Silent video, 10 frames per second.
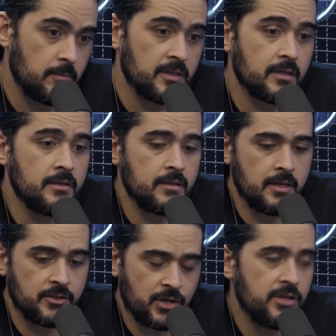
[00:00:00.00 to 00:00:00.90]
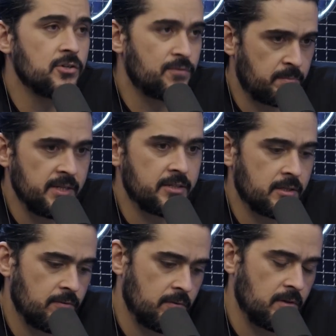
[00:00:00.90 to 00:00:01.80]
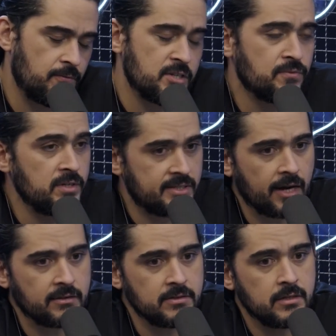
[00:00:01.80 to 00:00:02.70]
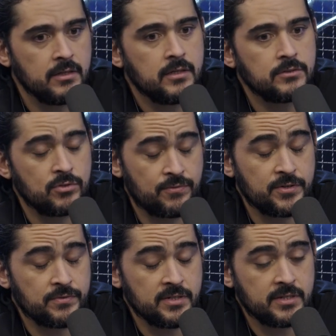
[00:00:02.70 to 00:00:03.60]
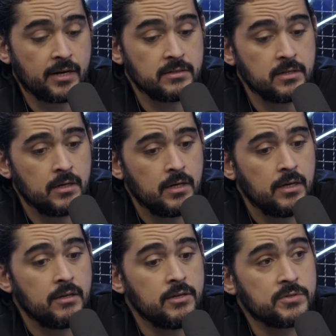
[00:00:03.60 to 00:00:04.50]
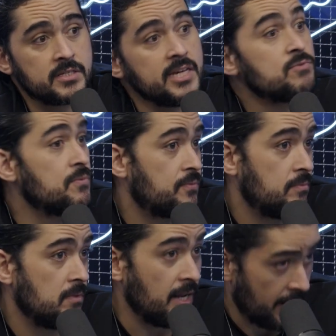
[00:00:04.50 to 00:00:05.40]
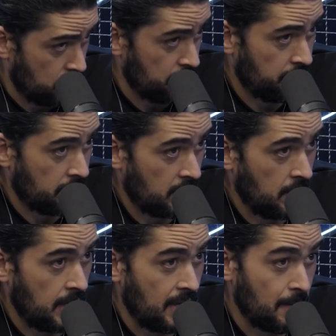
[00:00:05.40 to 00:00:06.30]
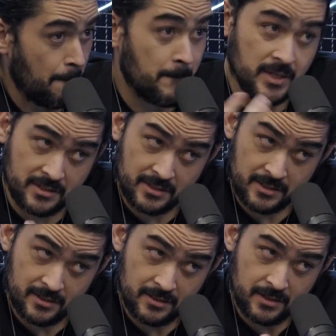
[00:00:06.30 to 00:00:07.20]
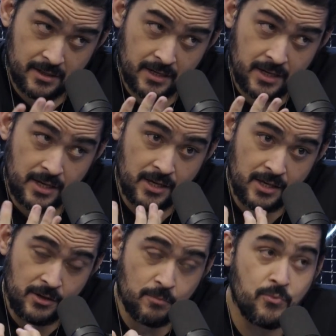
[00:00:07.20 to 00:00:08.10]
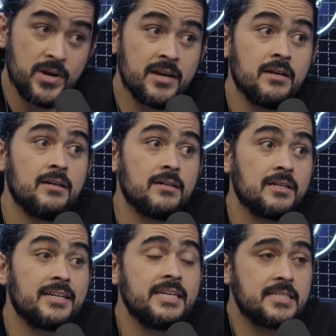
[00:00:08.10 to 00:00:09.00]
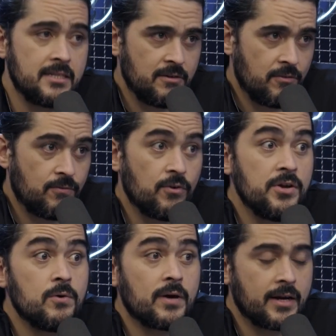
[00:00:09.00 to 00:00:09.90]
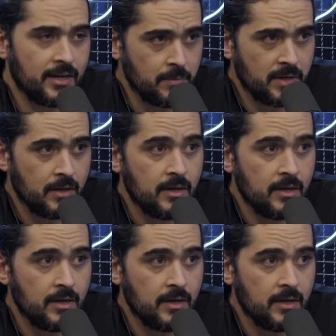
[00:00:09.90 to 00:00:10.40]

But in the change of split from the first from the second to the first from the second, you stays with Leleco. But you bring Kissy for your academy.